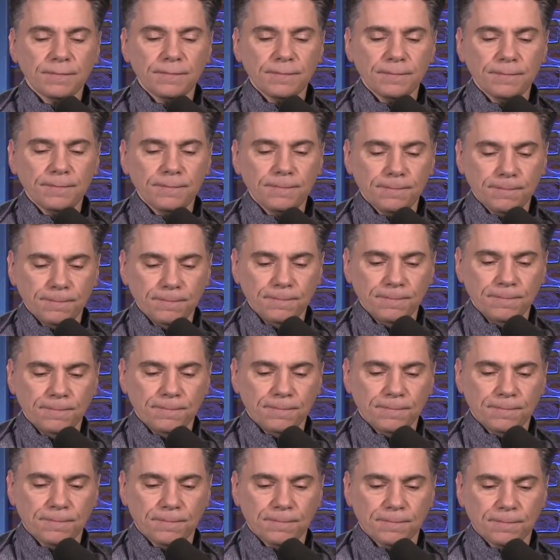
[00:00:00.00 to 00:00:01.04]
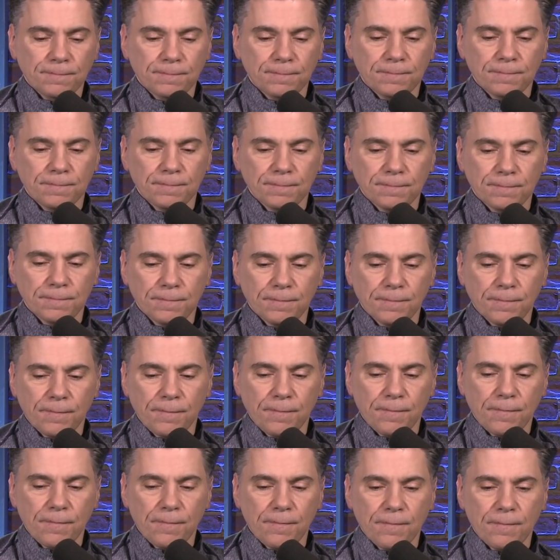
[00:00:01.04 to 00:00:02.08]

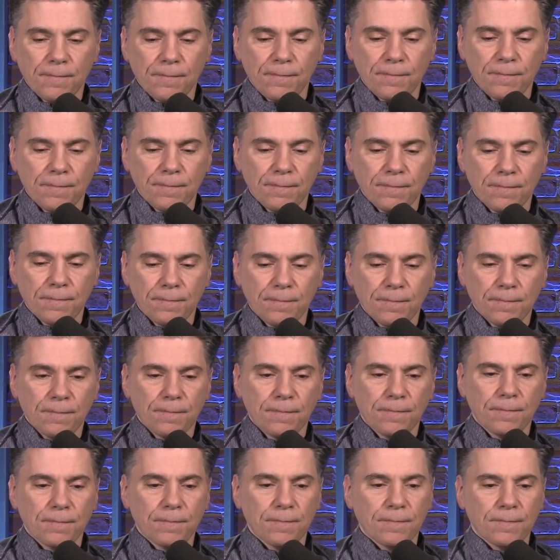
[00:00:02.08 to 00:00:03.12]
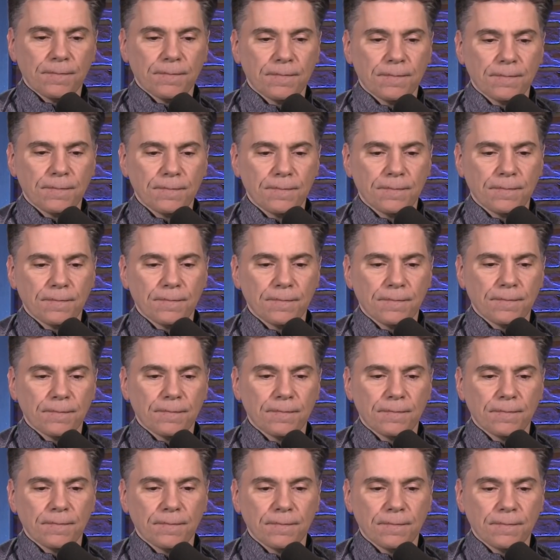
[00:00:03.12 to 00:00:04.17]

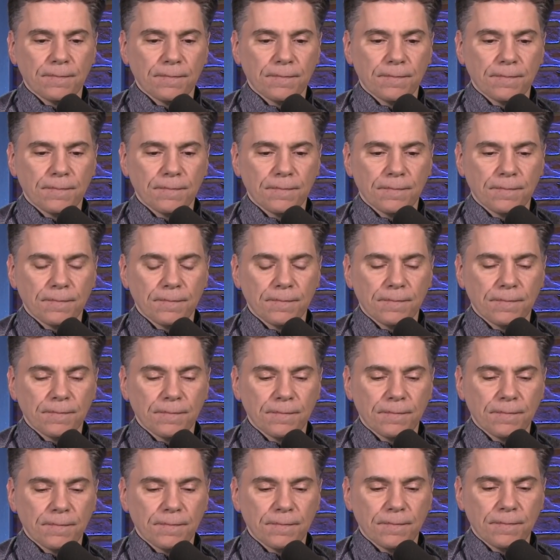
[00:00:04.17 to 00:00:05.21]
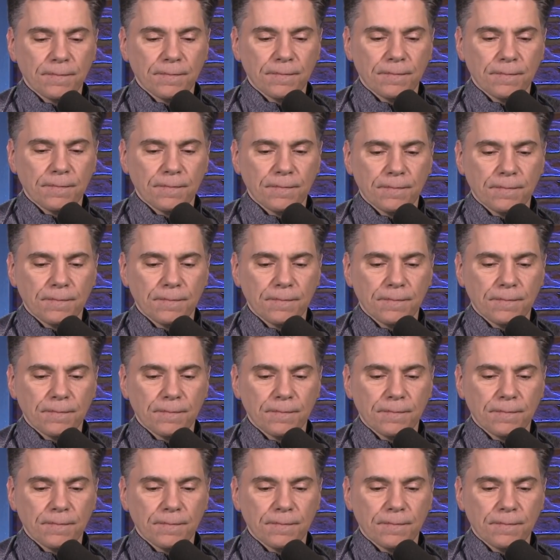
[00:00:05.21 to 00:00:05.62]
[no speech]